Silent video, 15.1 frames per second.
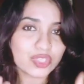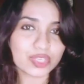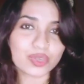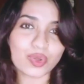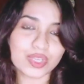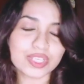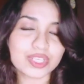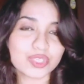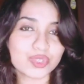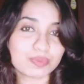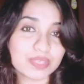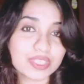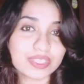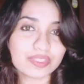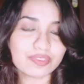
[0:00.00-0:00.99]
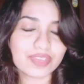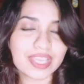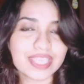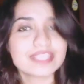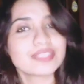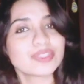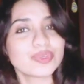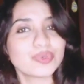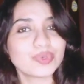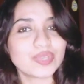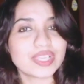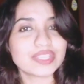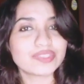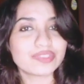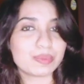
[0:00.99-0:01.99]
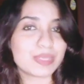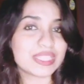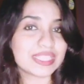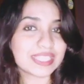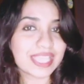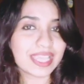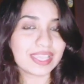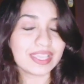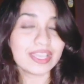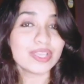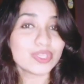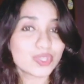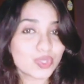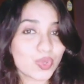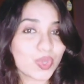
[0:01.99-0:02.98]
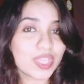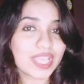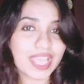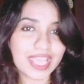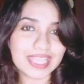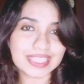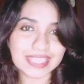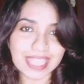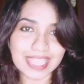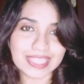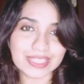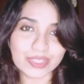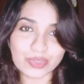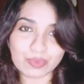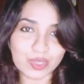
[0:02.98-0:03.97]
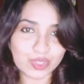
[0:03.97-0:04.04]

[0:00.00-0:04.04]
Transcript: according to person wise, so it will be say soy, eres, es, somos,